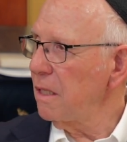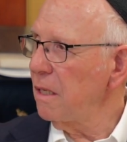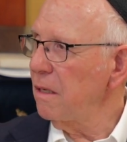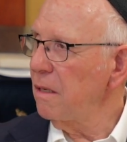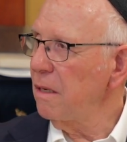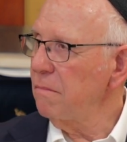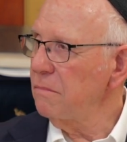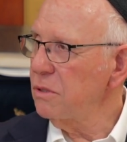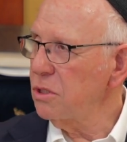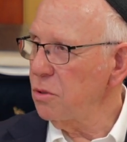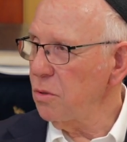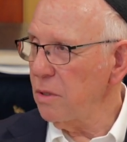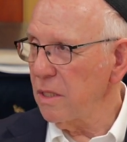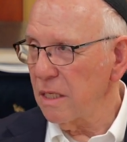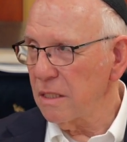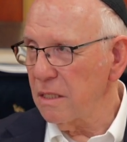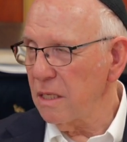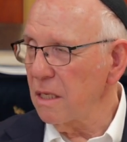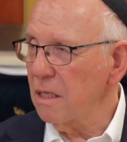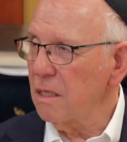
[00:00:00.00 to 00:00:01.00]
I'm sure
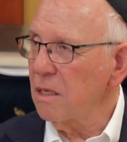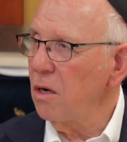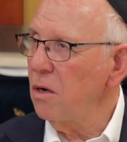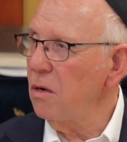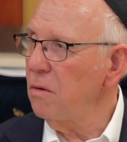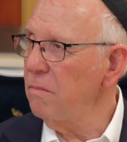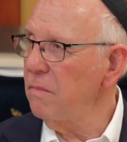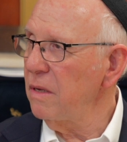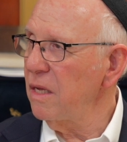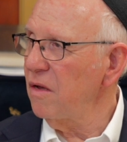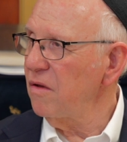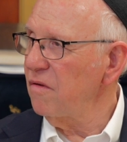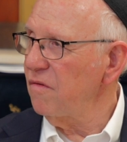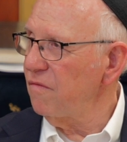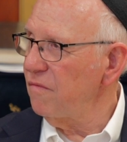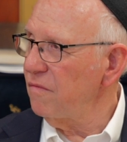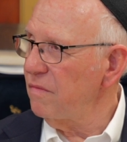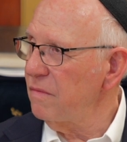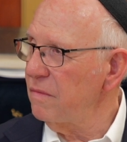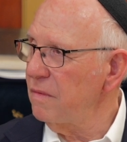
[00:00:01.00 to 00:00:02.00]
that the coat may have
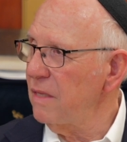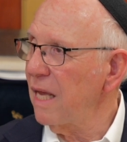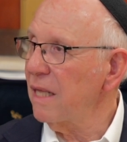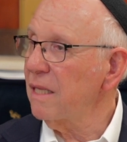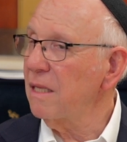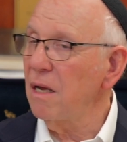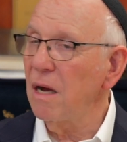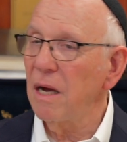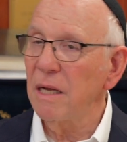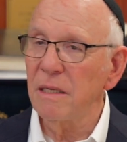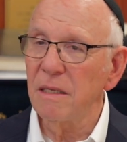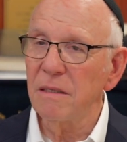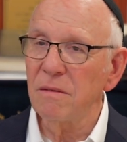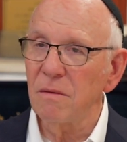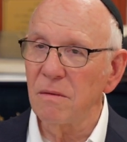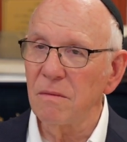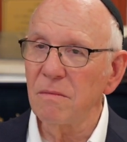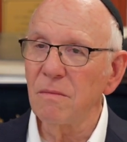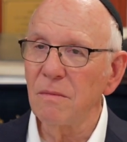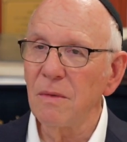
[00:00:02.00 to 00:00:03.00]
not gone in,
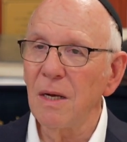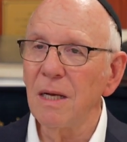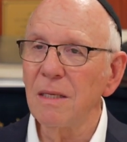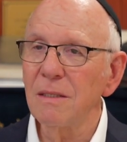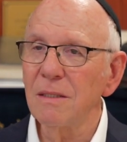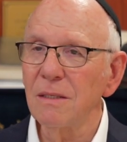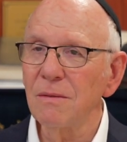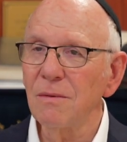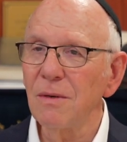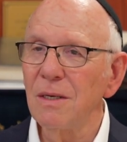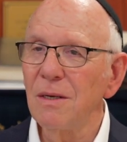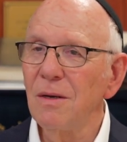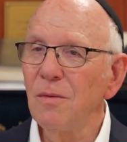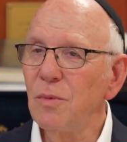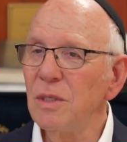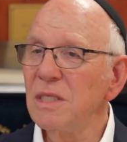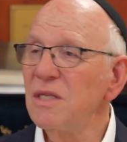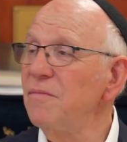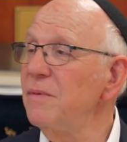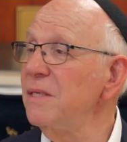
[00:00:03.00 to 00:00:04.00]
well, it
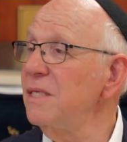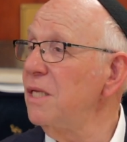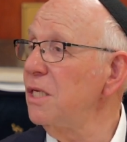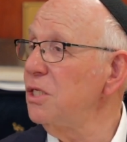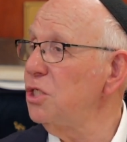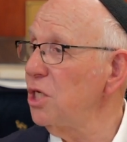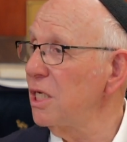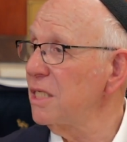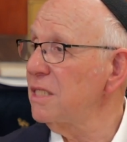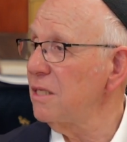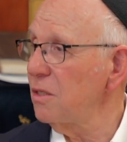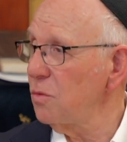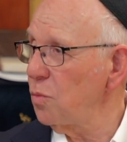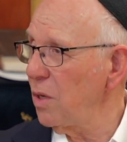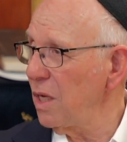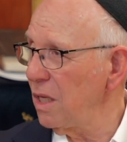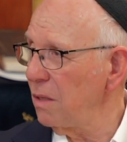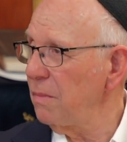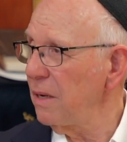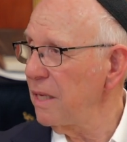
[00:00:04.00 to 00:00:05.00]
wouldn't have been digested
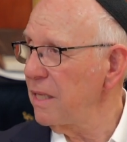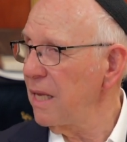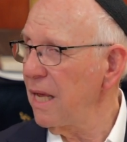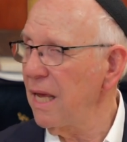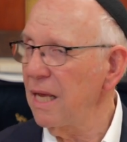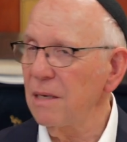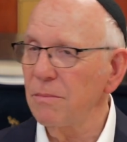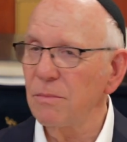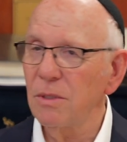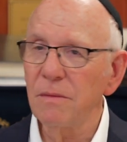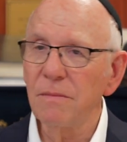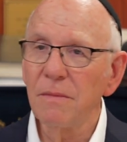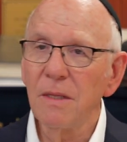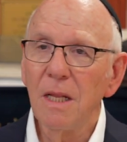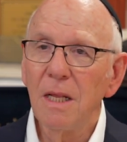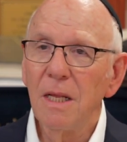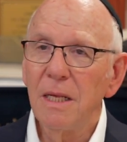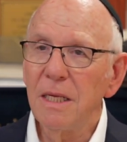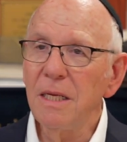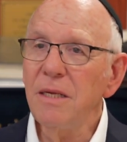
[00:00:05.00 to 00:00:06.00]
well by the animal.
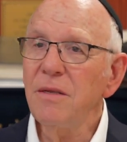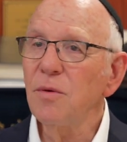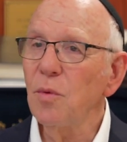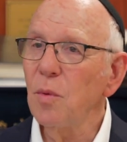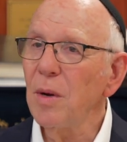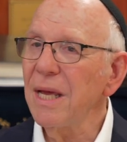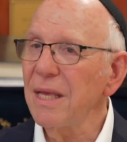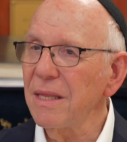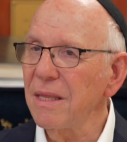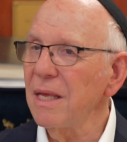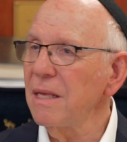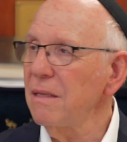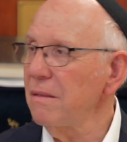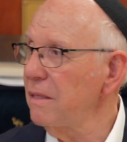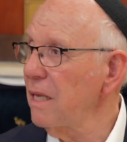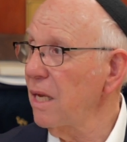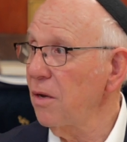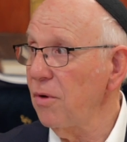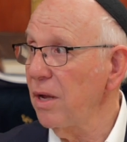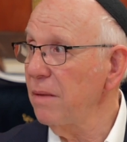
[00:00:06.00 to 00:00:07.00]
Either way,
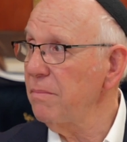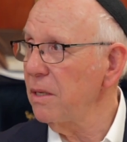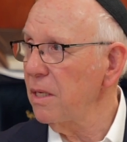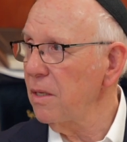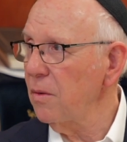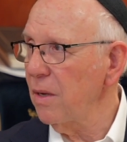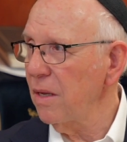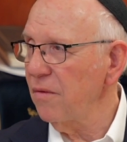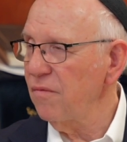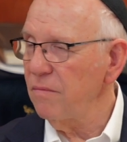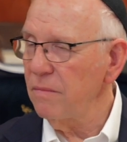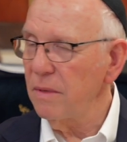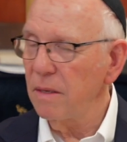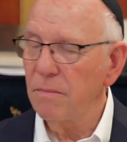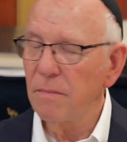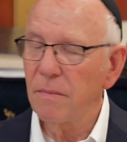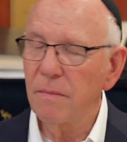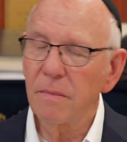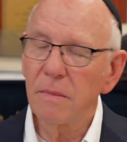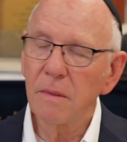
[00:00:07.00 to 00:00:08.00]
they grabbed it away from him.
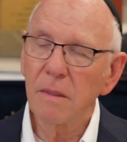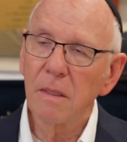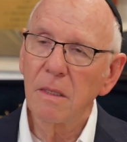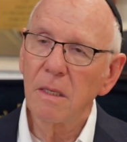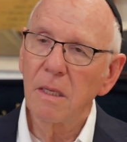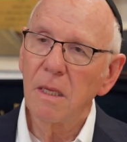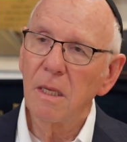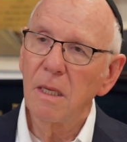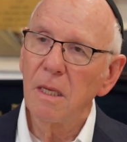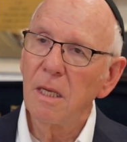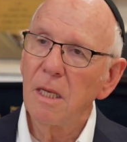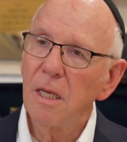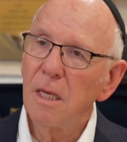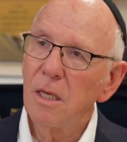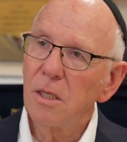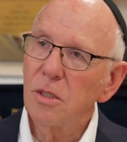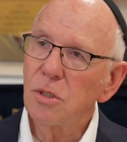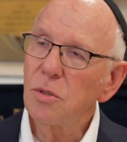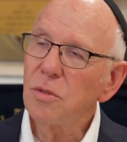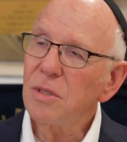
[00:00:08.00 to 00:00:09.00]

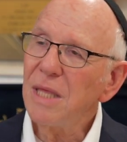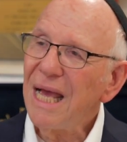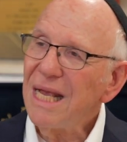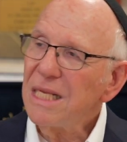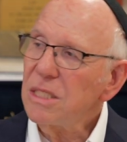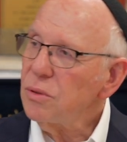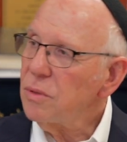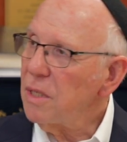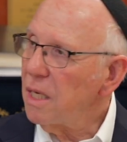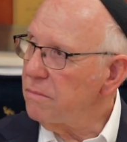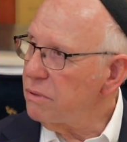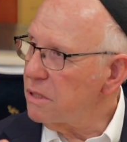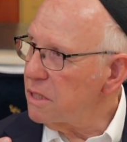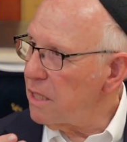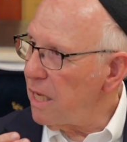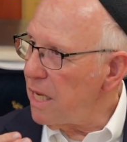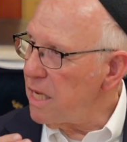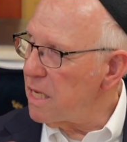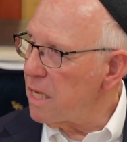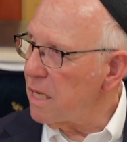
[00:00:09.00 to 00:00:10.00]
So that's what I'm
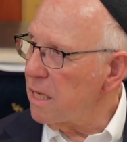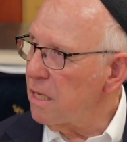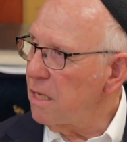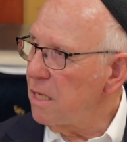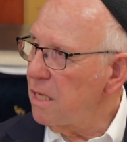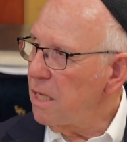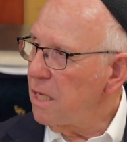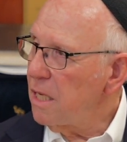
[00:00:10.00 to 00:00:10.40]
saying.